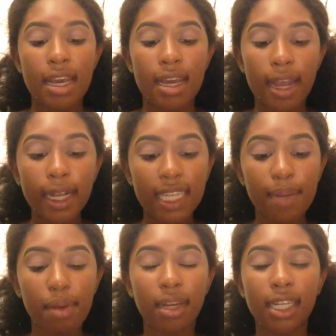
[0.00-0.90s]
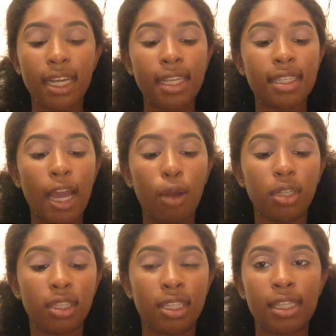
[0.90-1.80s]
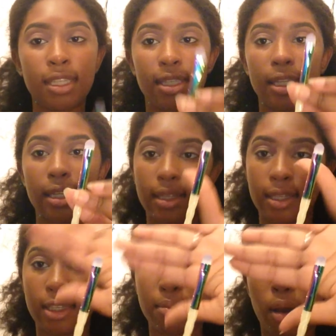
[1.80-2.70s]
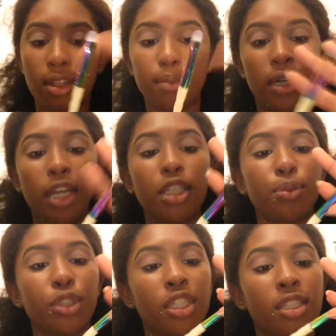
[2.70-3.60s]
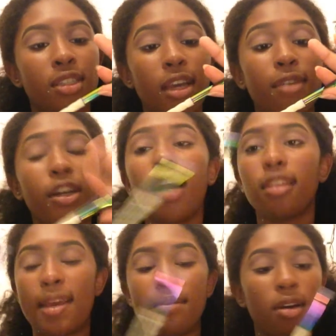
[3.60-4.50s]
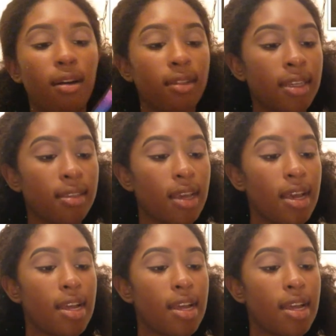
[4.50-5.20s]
Next up, I'm gonna test out this smaller brush, which is, I forgot the names of all of these.